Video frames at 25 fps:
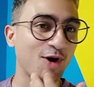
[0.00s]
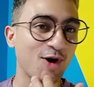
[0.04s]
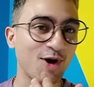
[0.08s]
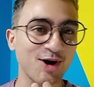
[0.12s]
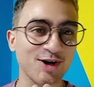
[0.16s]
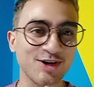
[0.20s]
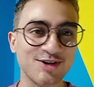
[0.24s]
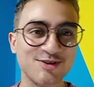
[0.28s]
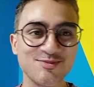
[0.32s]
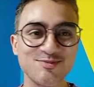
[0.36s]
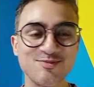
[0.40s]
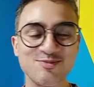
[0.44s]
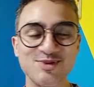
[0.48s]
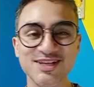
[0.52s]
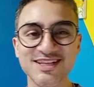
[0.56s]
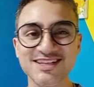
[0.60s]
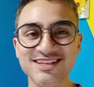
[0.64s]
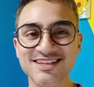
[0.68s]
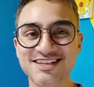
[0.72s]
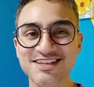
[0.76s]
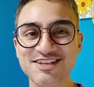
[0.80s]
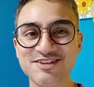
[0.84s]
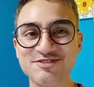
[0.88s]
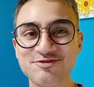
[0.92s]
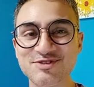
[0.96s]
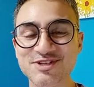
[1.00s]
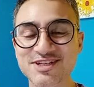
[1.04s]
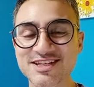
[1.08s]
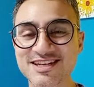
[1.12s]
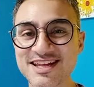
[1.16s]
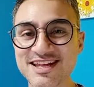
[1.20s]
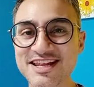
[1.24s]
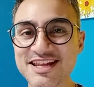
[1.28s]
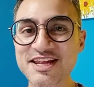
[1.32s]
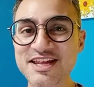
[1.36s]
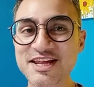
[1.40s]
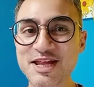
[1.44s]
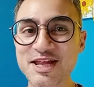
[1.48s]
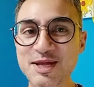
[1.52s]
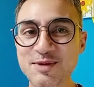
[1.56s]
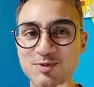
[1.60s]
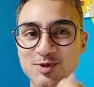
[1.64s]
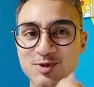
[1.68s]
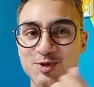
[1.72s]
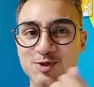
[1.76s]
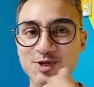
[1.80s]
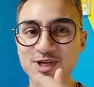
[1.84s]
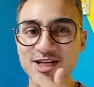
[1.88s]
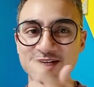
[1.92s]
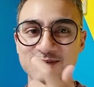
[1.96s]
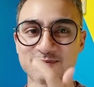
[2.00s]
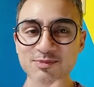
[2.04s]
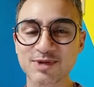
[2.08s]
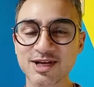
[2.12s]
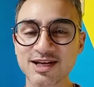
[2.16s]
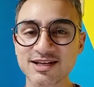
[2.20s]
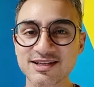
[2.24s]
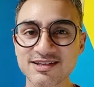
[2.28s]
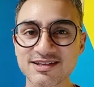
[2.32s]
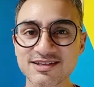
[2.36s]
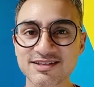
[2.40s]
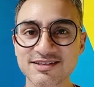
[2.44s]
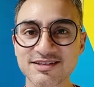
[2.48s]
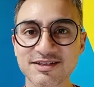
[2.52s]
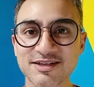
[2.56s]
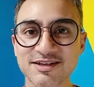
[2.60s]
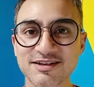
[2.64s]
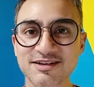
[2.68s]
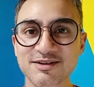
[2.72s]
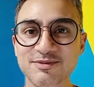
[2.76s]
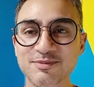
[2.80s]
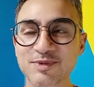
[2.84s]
not been even able to get my uh,